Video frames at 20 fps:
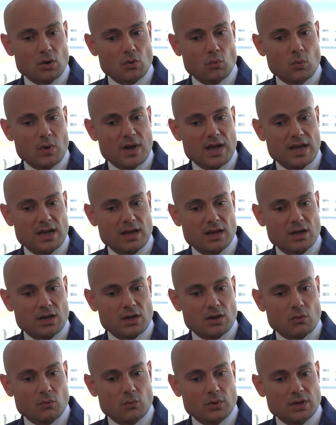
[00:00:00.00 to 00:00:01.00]
where
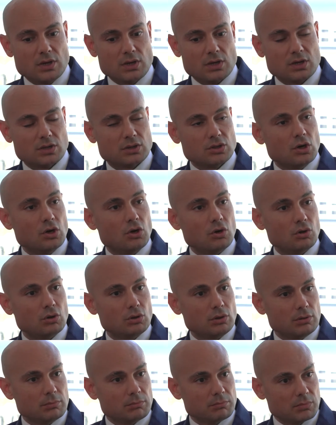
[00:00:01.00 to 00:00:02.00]
we look at the
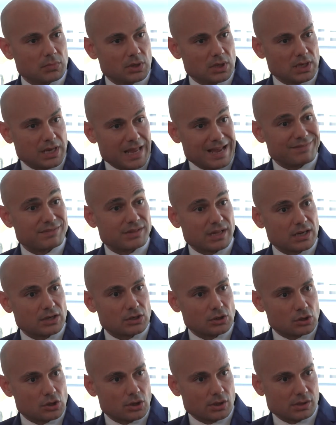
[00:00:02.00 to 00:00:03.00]
whole life
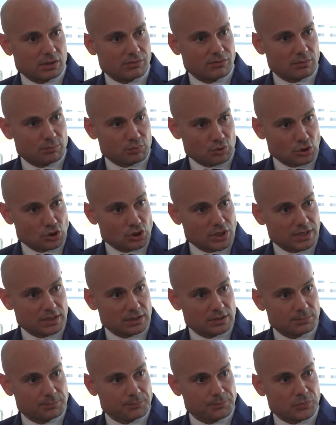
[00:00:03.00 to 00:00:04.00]
cycle cost of the
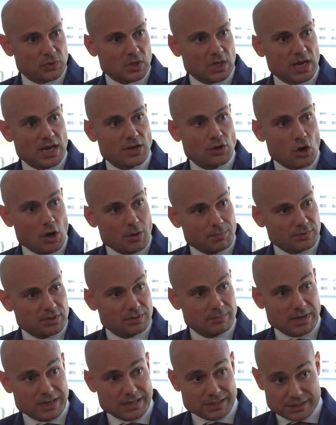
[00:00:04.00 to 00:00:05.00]
project and
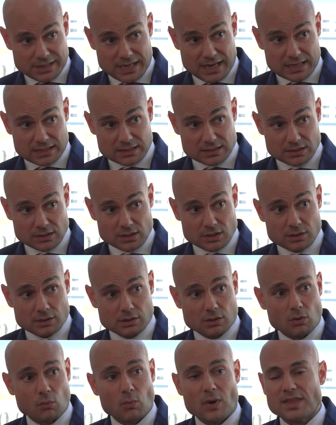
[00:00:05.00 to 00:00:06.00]
optimize that.
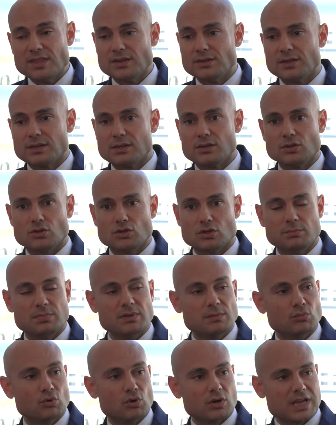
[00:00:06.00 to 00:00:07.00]
So whether it should
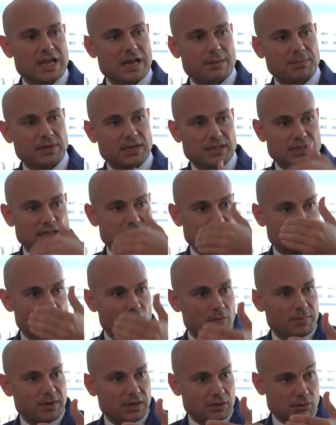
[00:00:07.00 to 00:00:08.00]
be more CapEx, less
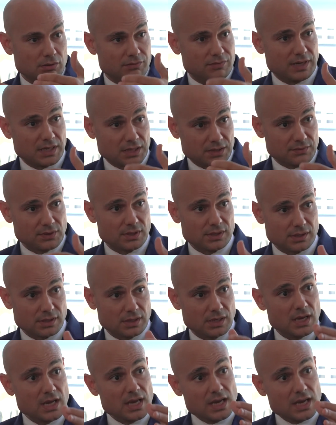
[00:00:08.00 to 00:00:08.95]
OpEx, or vice versa,